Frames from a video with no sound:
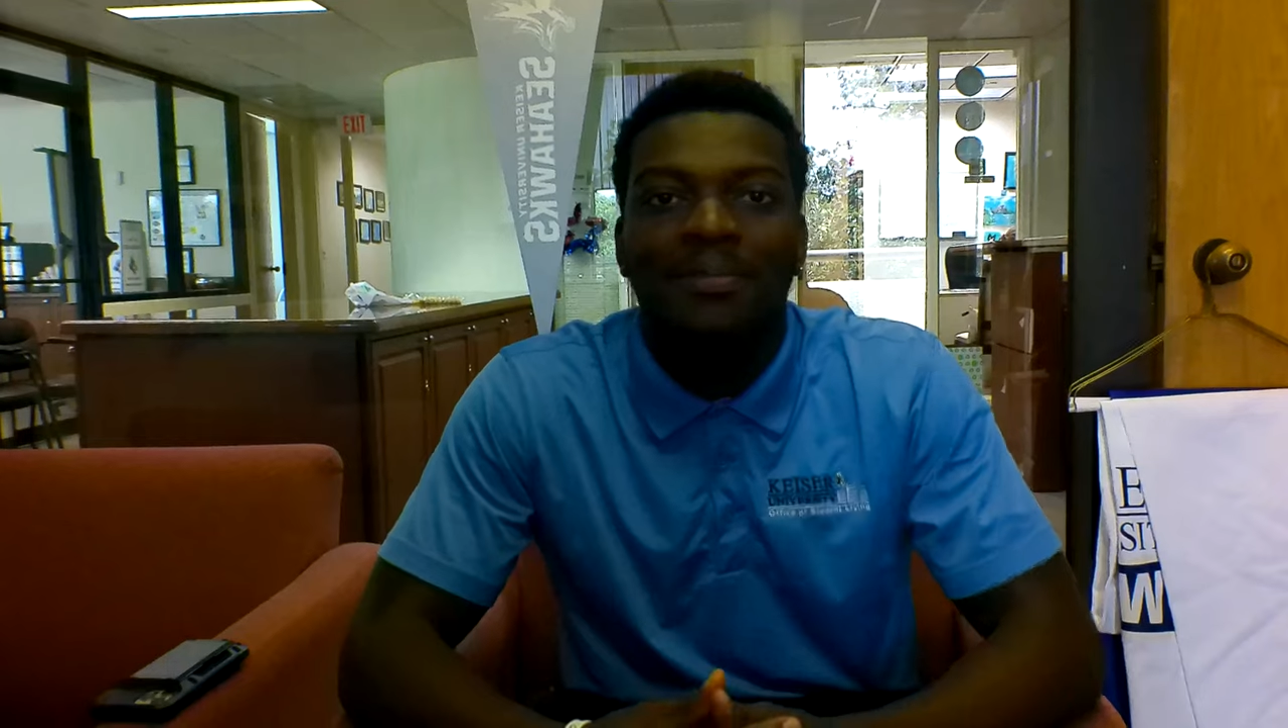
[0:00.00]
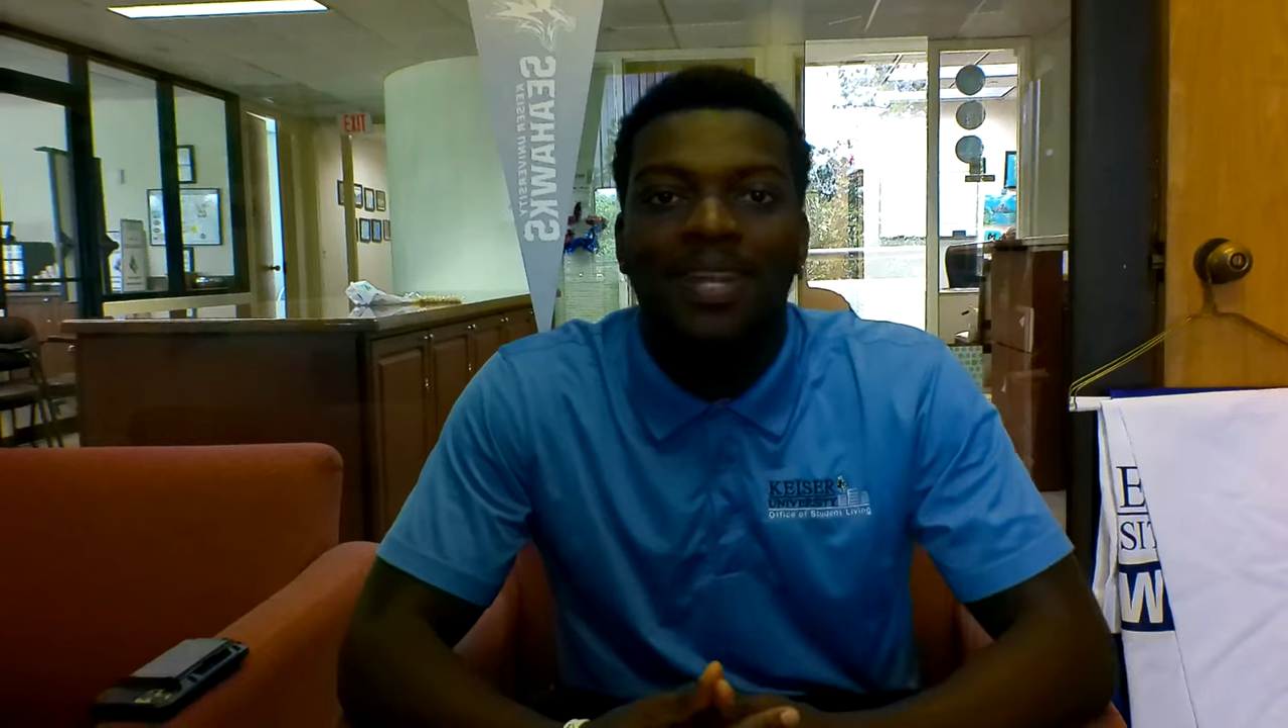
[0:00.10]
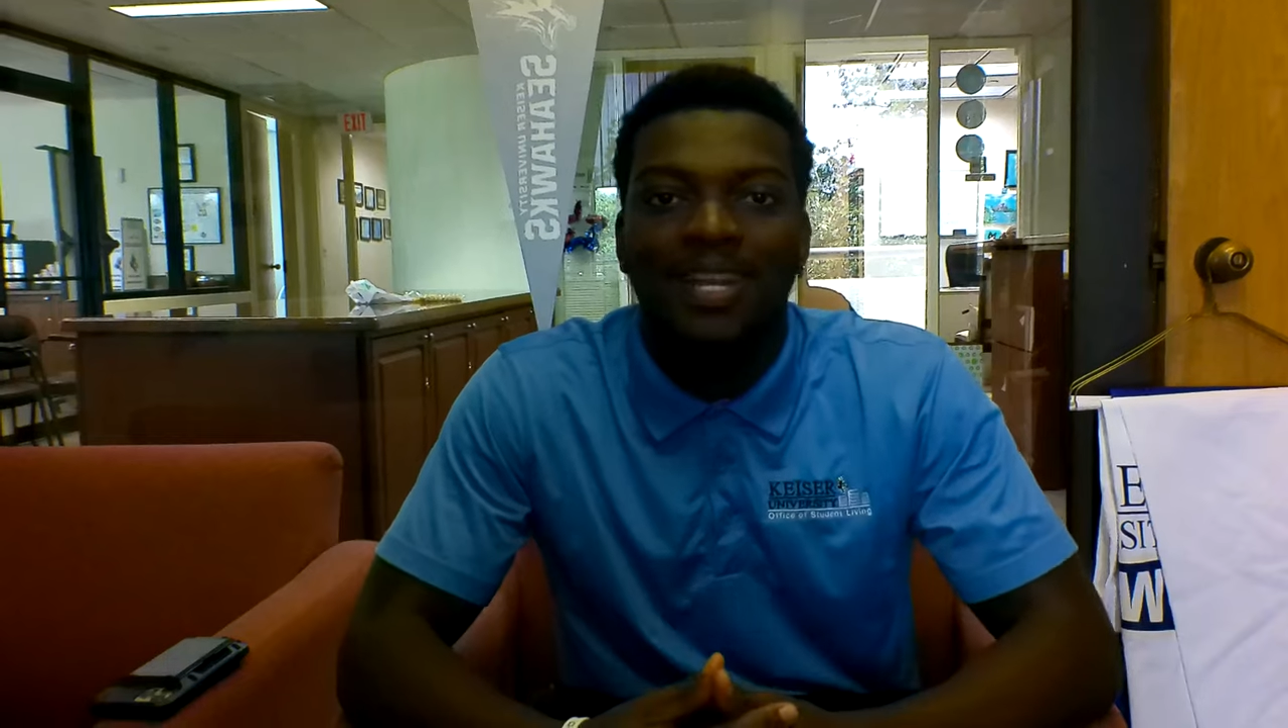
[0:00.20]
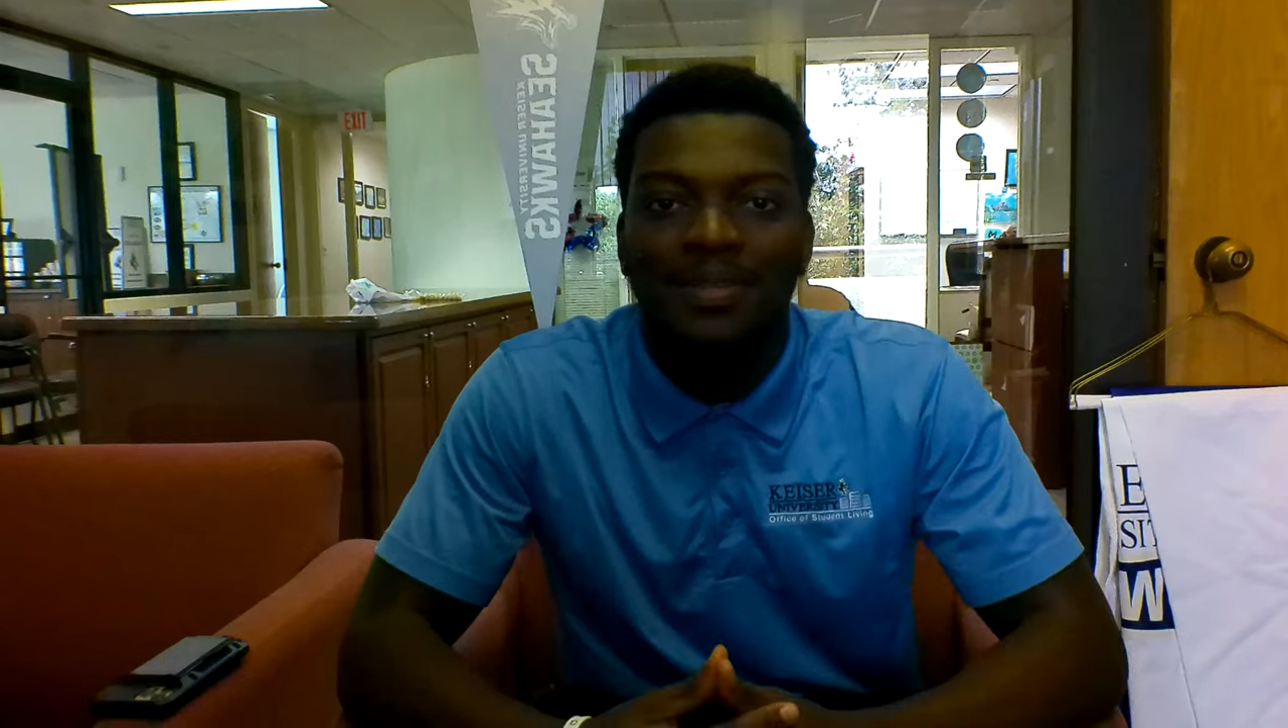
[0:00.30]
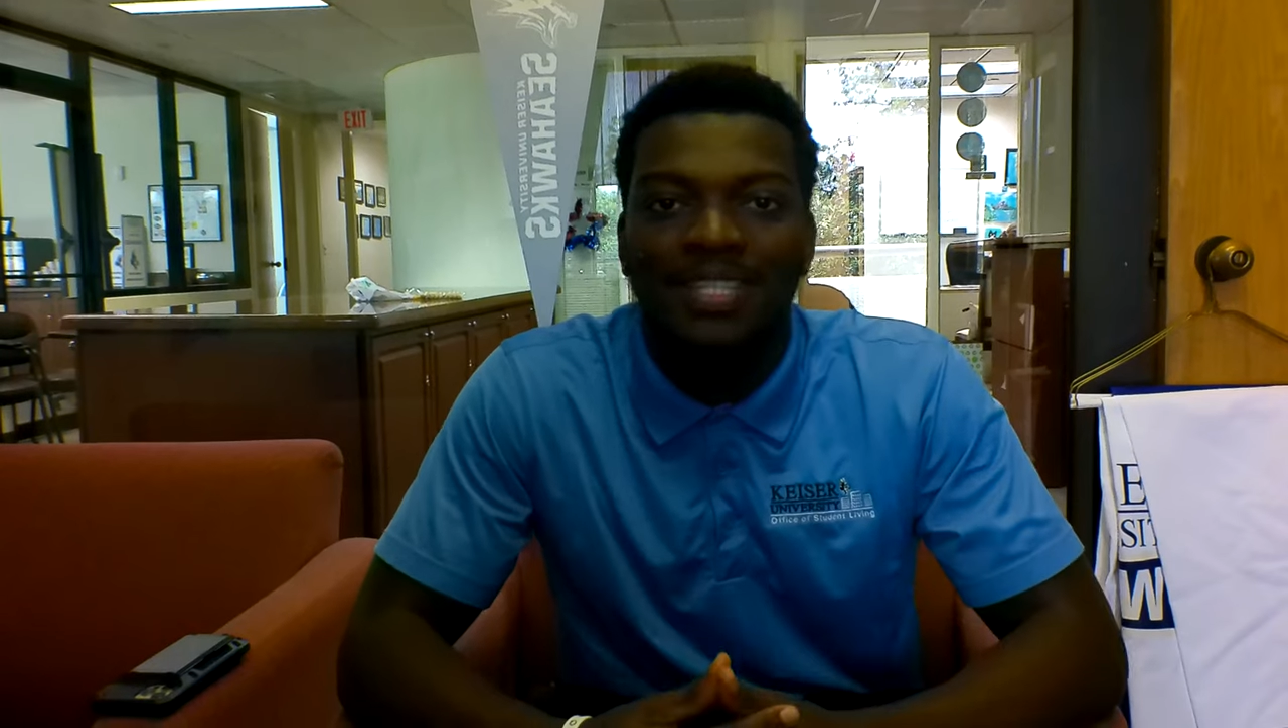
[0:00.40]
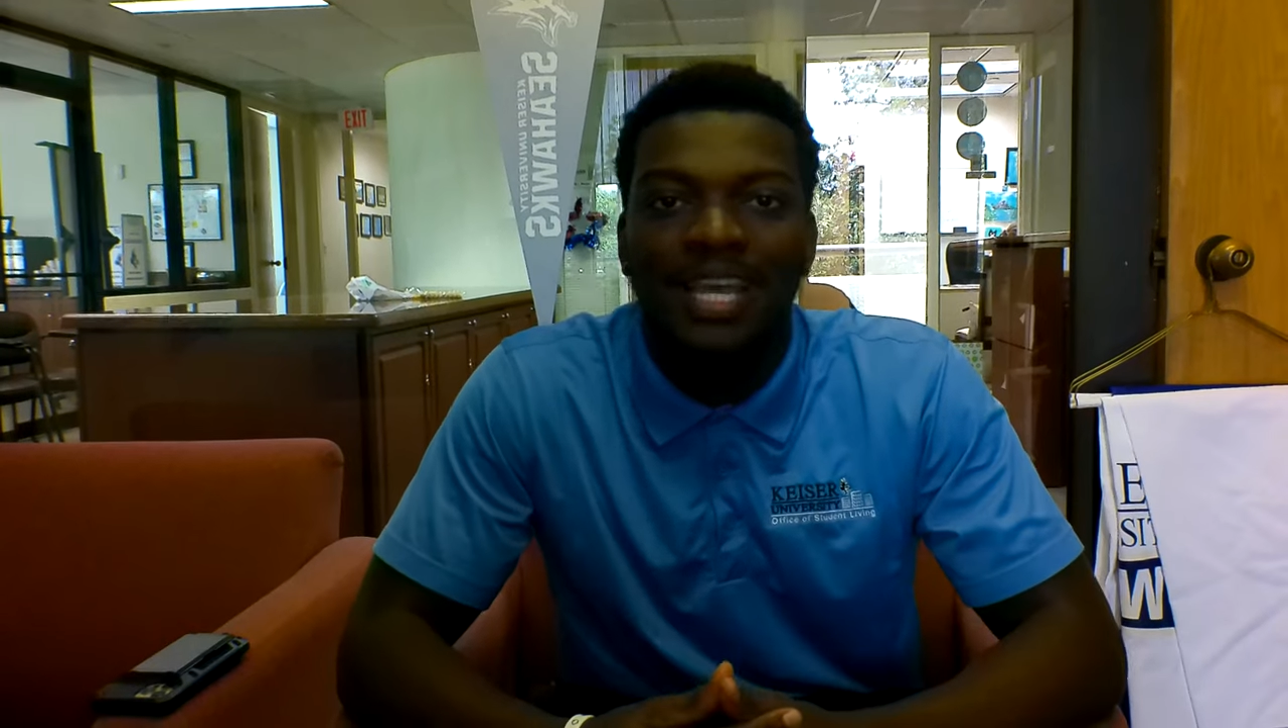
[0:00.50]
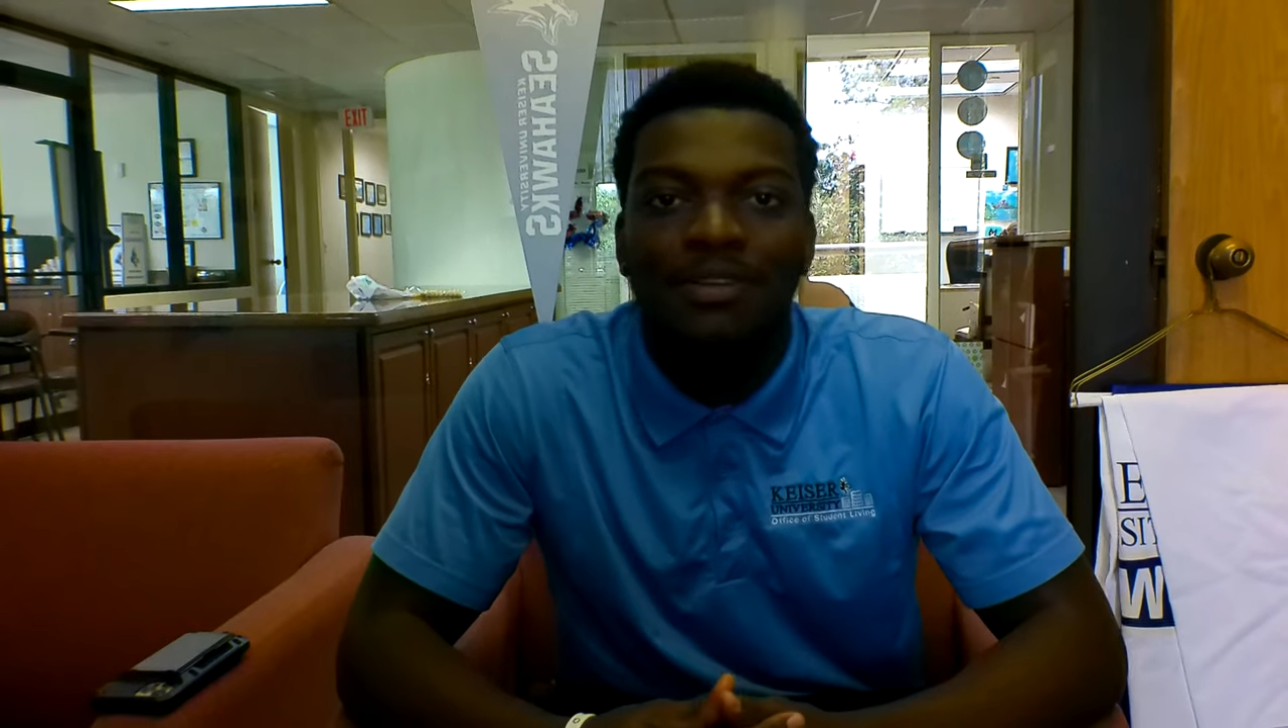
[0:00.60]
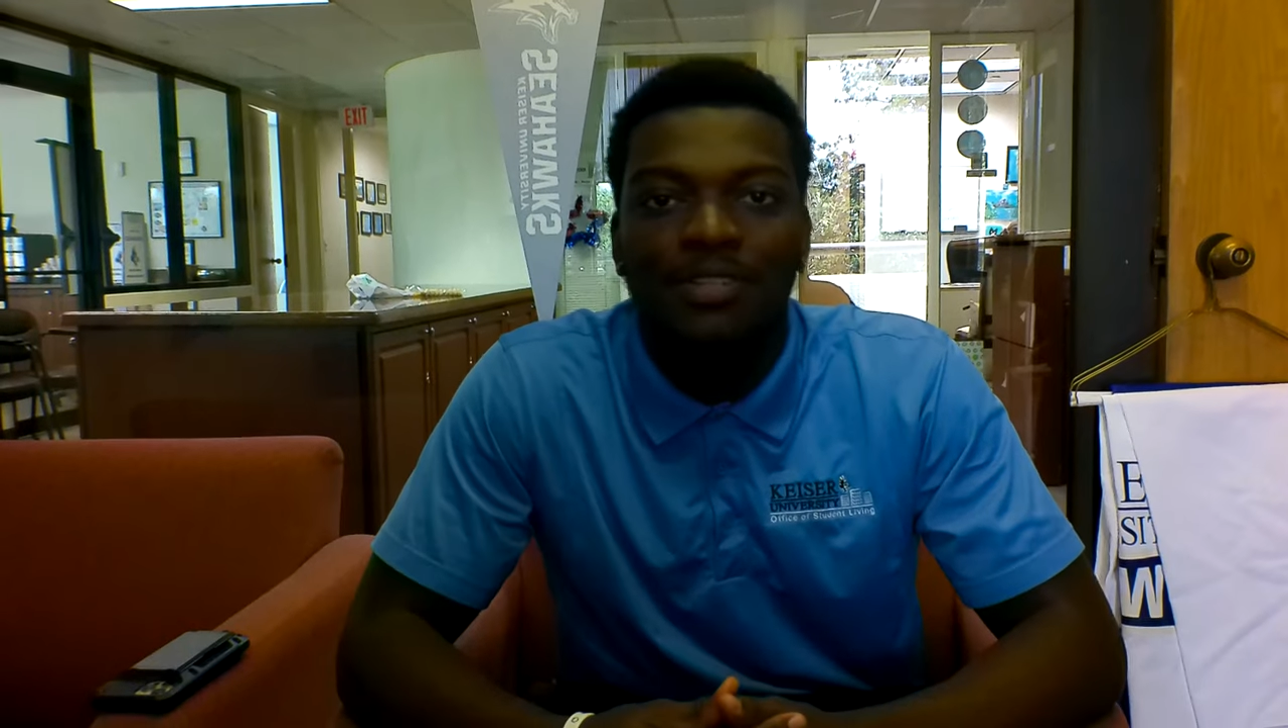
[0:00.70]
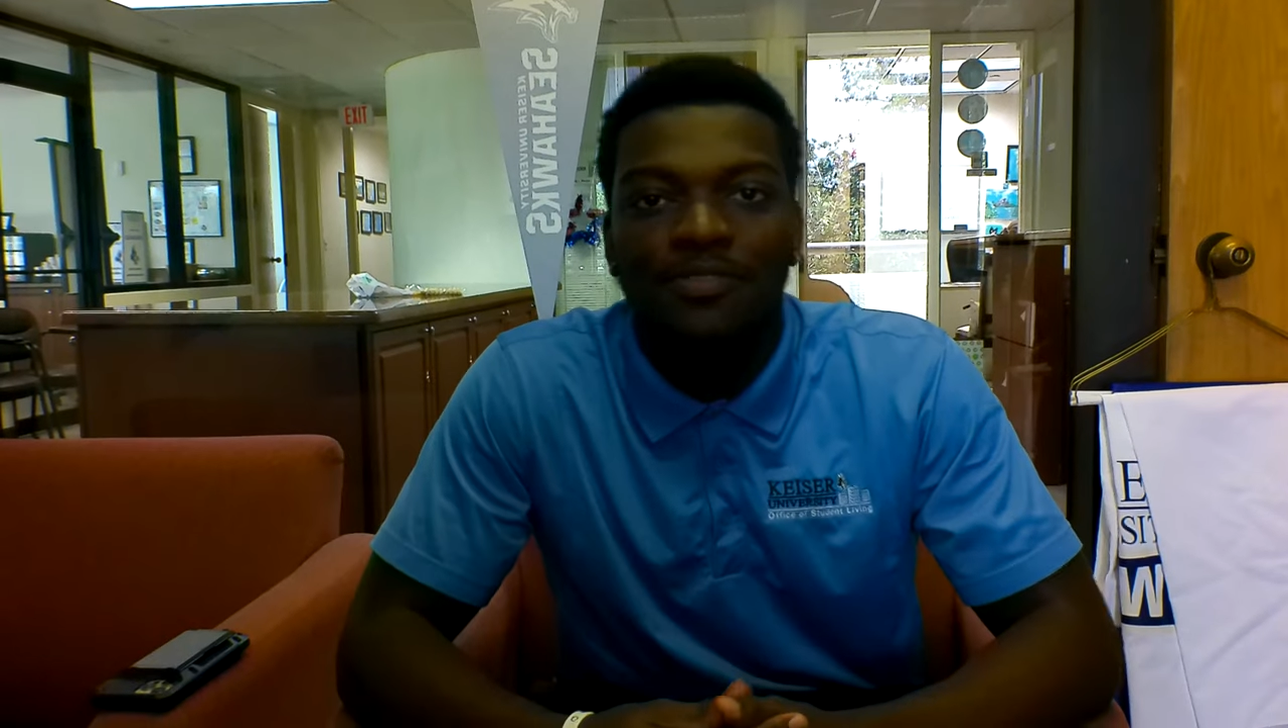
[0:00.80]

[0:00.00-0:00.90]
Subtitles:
My name is Darius